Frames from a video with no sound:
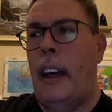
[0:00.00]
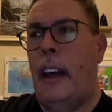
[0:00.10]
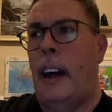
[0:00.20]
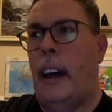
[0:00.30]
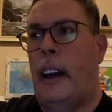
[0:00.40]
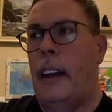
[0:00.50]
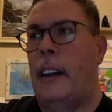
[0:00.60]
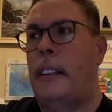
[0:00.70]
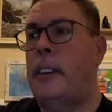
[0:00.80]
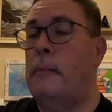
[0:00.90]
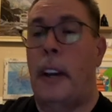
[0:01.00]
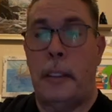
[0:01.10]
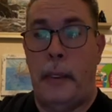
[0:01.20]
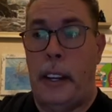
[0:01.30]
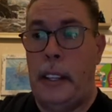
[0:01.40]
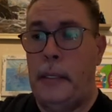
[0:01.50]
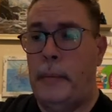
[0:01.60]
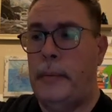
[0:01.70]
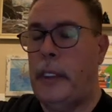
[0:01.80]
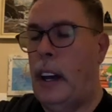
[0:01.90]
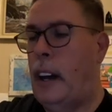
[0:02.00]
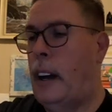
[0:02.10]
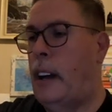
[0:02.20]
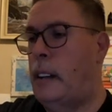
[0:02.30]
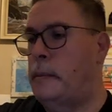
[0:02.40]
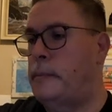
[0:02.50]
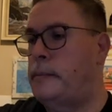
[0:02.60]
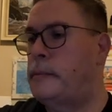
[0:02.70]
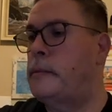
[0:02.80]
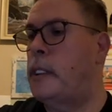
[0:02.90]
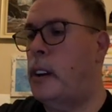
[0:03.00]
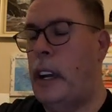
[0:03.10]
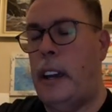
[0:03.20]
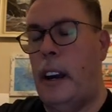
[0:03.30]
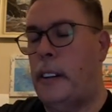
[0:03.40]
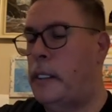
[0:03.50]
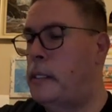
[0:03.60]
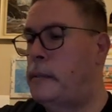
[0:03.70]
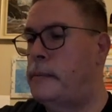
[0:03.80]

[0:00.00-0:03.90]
To Bugs Bunny, great character.